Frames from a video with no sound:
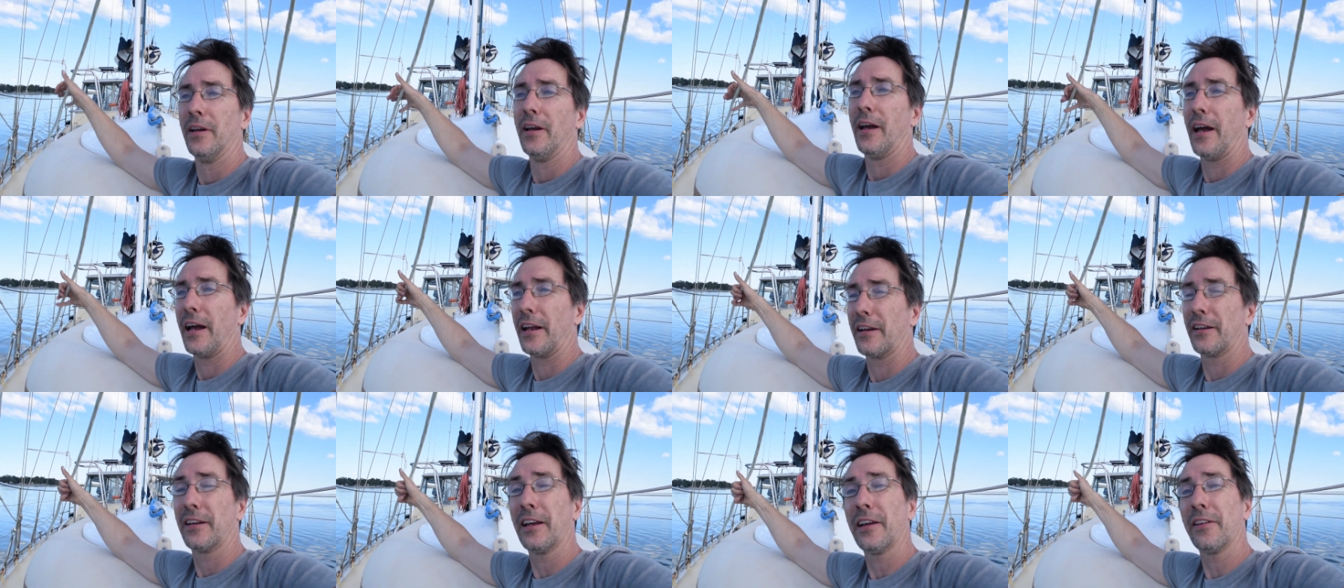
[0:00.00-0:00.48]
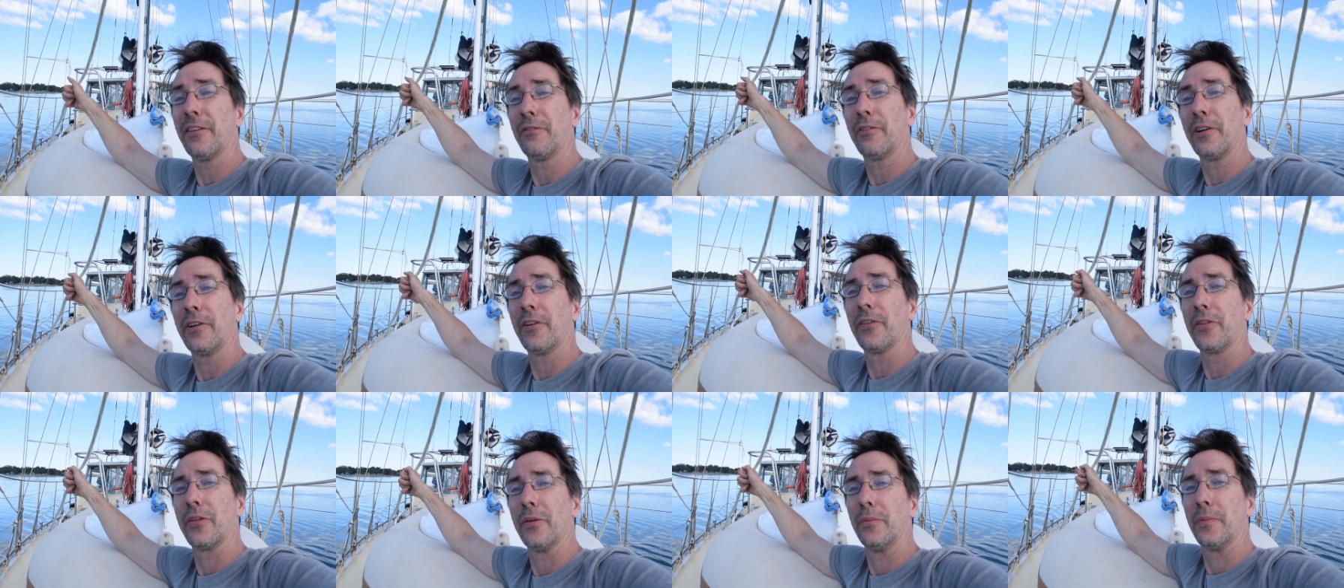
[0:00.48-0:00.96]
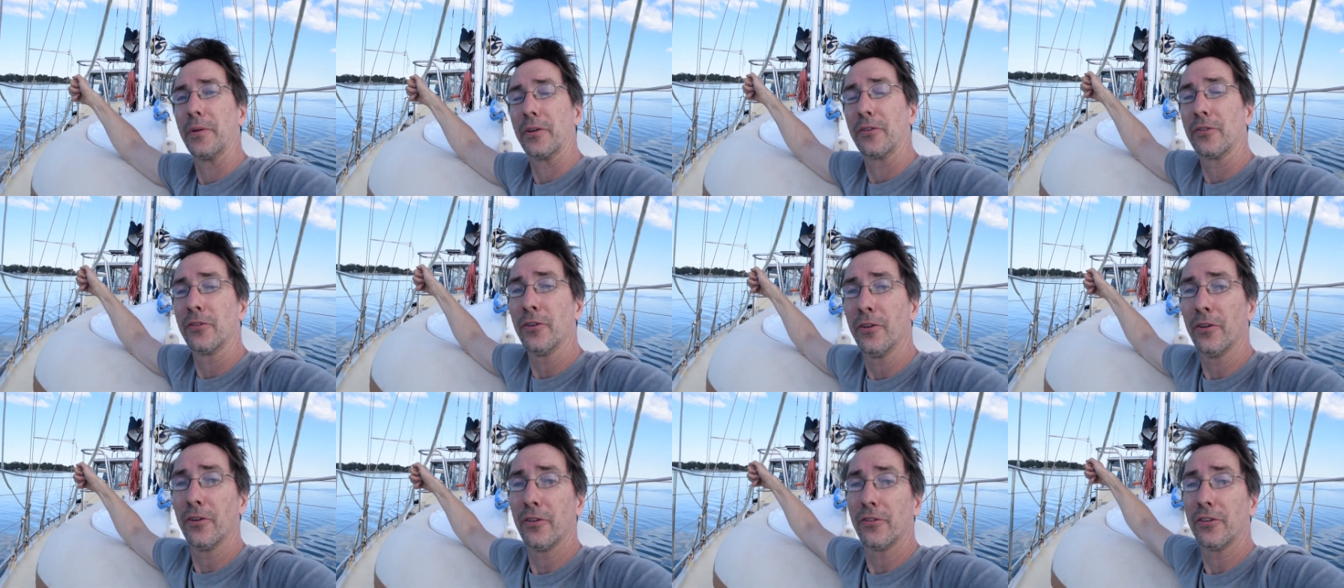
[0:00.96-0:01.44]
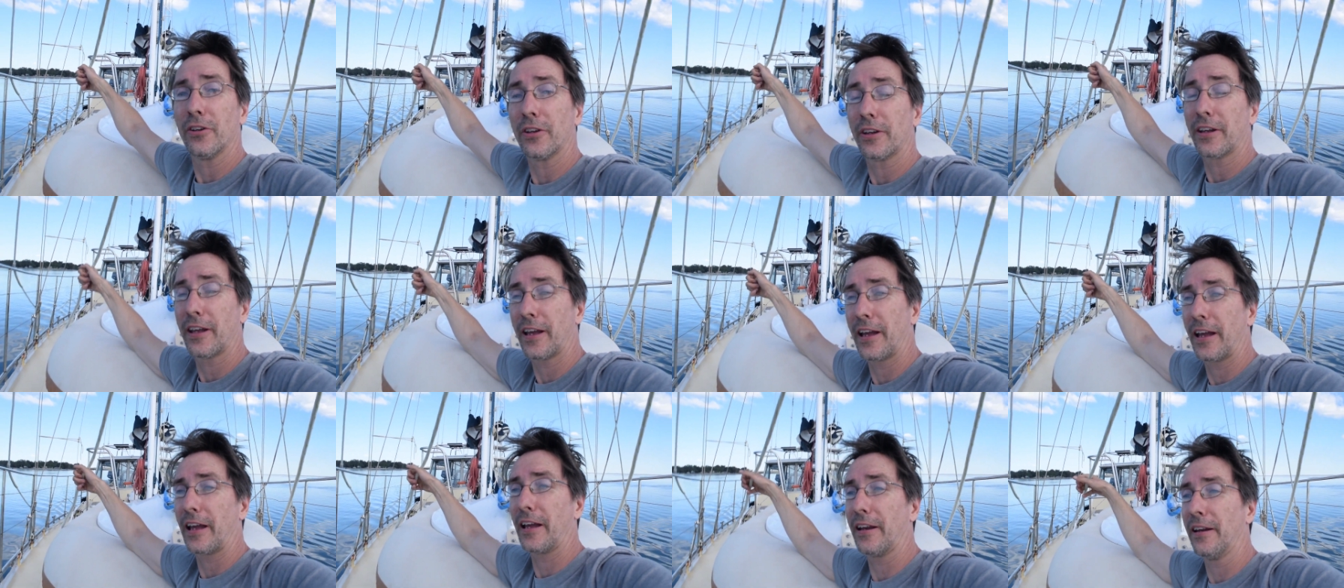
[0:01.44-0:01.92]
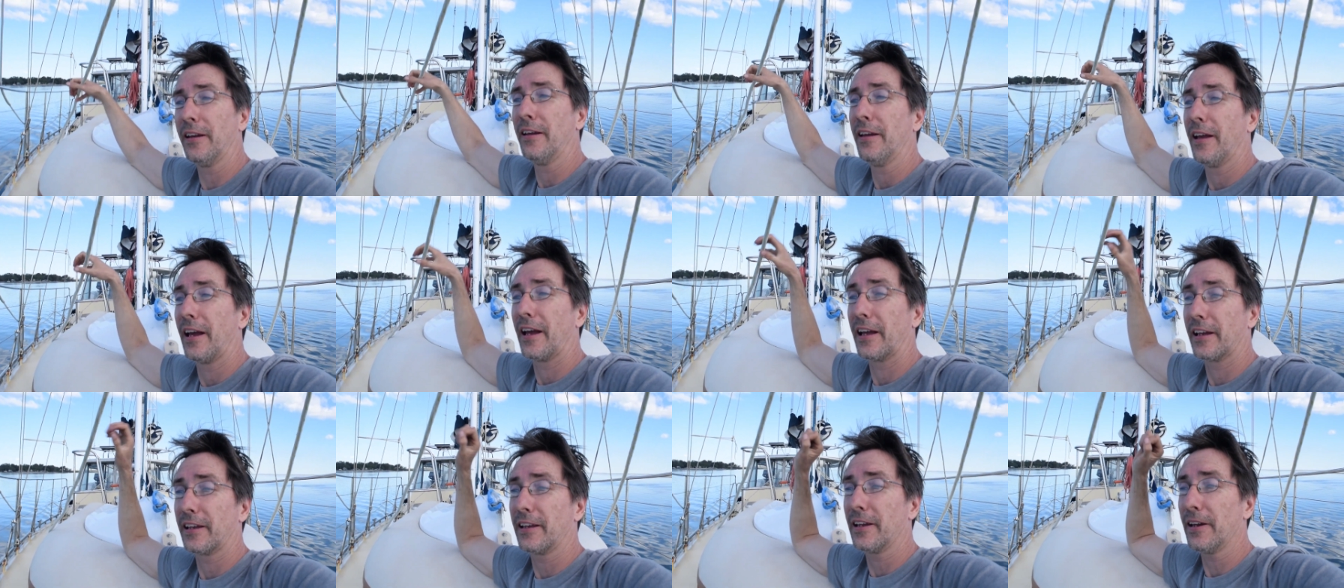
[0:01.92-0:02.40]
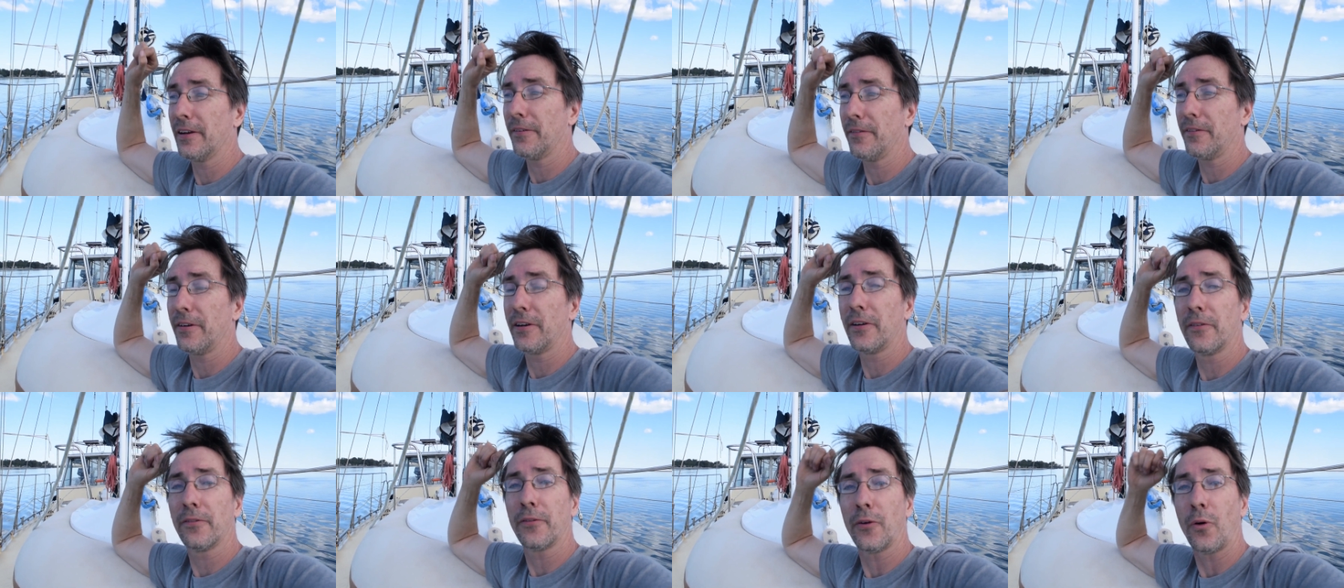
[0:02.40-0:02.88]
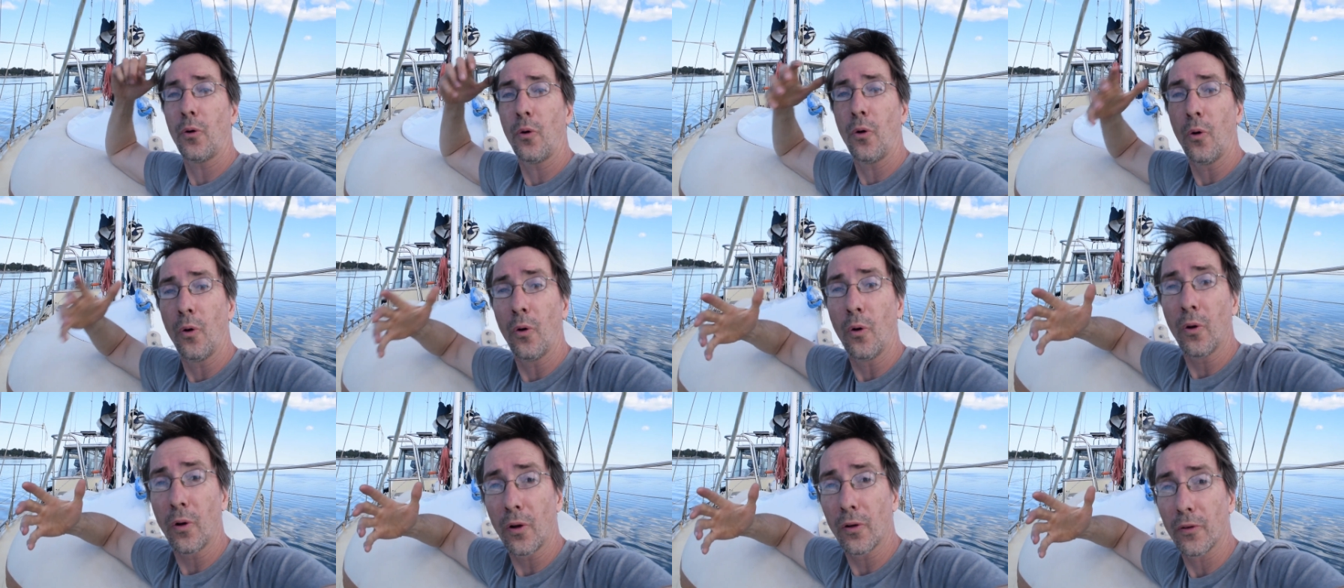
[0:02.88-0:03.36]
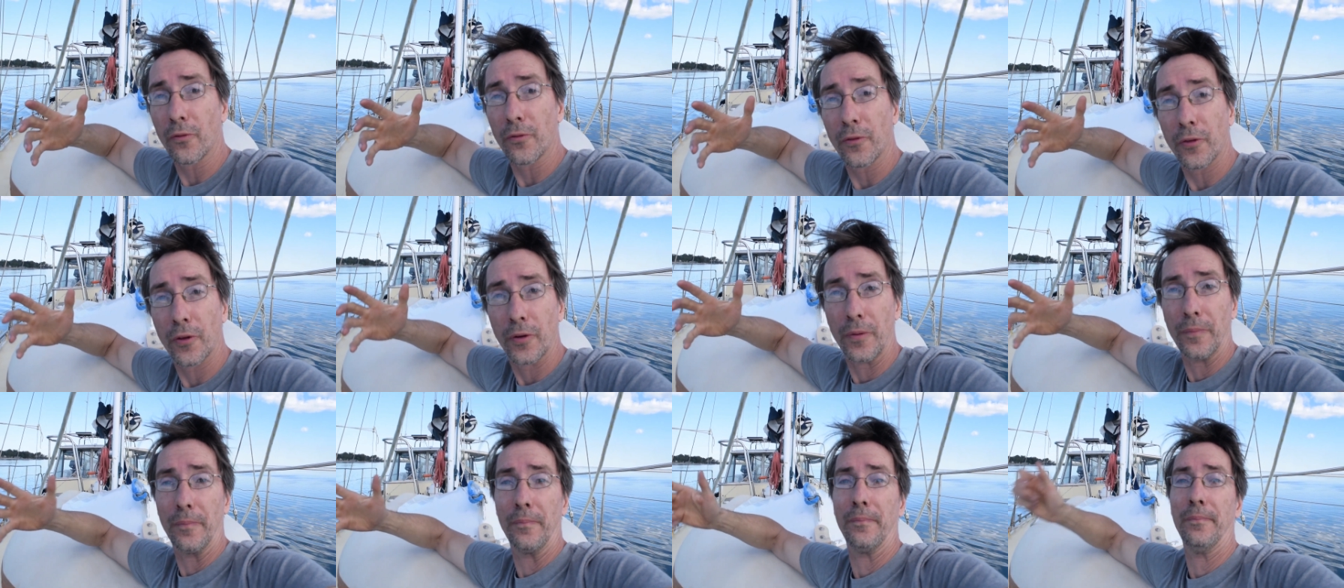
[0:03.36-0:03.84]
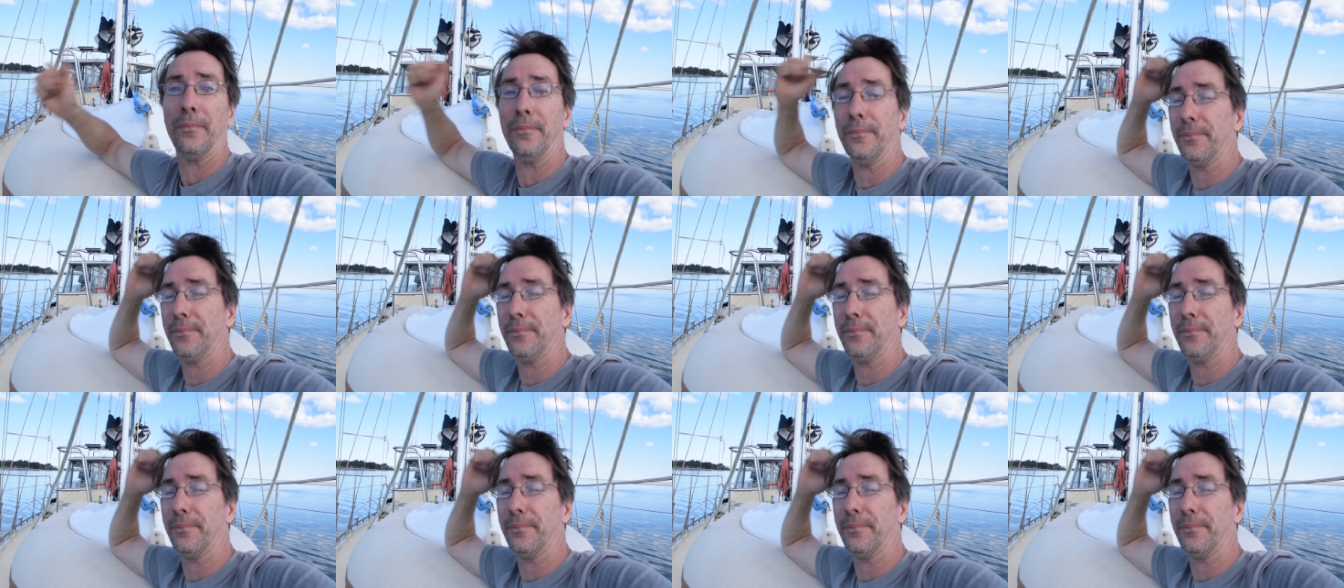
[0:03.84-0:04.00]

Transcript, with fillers: And get rid of them as soon as you can and get rid of all of them